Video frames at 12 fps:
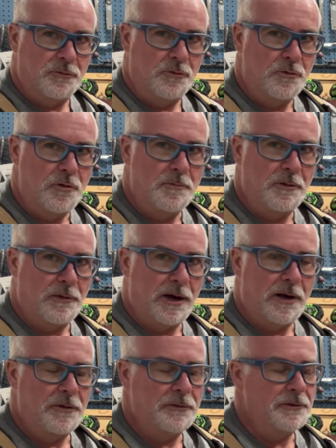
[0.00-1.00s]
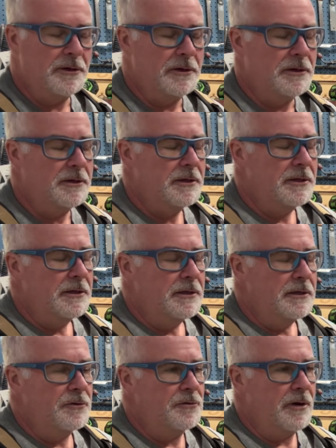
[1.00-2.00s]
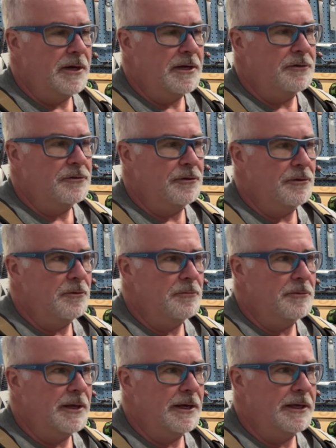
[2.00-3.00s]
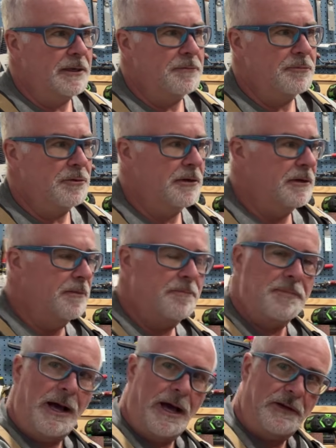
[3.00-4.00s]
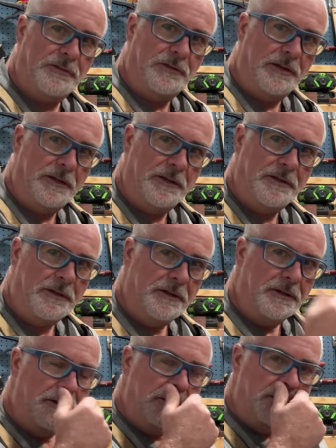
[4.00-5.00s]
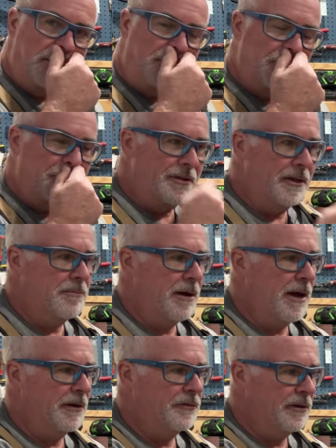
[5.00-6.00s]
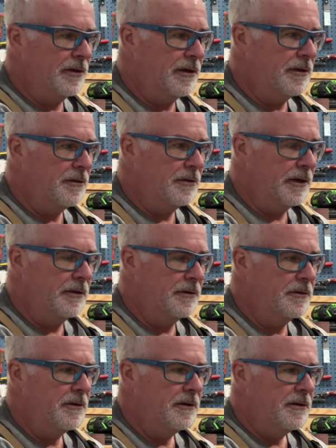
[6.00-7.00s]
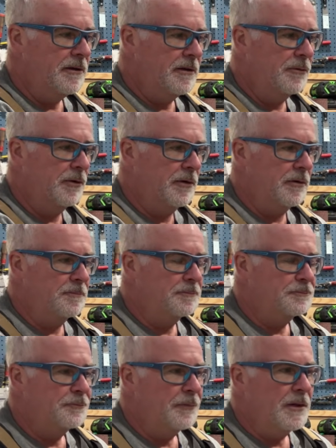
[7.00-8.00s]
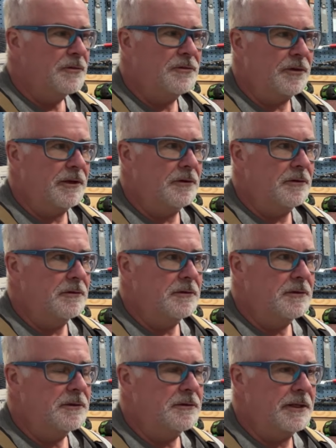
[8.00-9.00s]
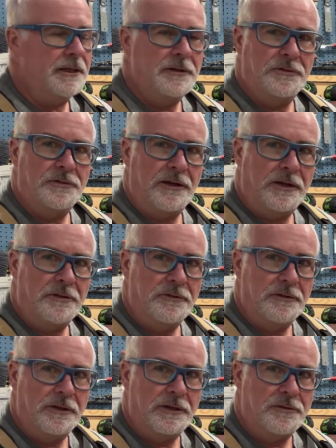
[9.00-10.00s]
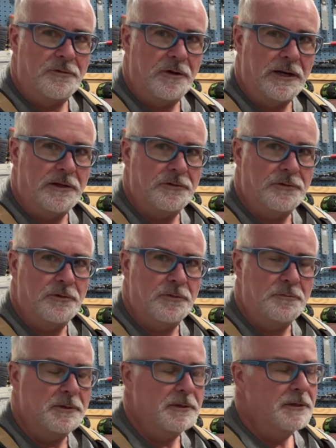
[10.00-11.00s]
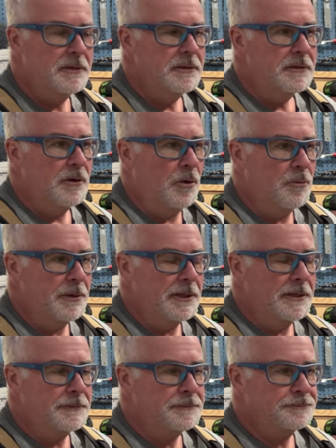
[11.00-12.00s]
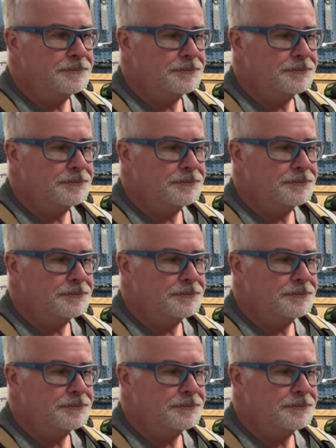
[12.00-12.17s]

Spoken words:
room around the drain tube that I can put epoxy in. The epoxy thickened will seal the inside of the drain tube opening.